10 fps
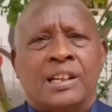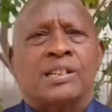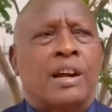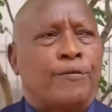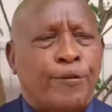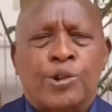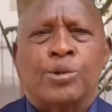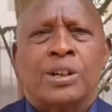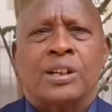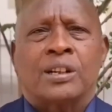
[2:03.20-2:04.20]
It is
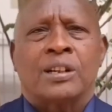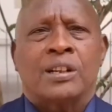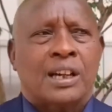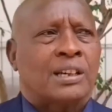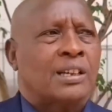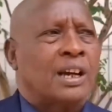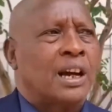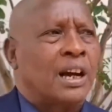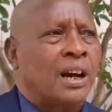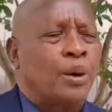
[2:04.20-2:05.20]
unfortunate that
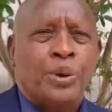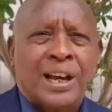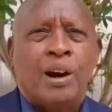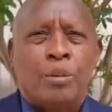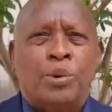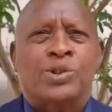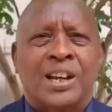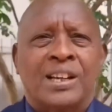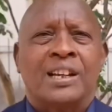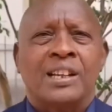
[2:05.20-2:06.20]
uh, we are almost
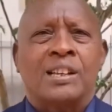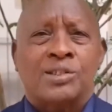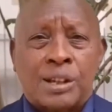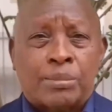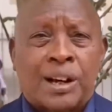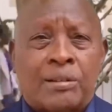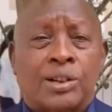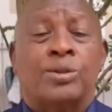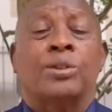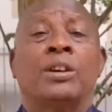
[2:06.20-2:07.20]
heading in the same
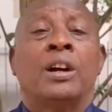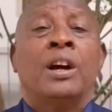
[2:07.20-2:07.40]
direction.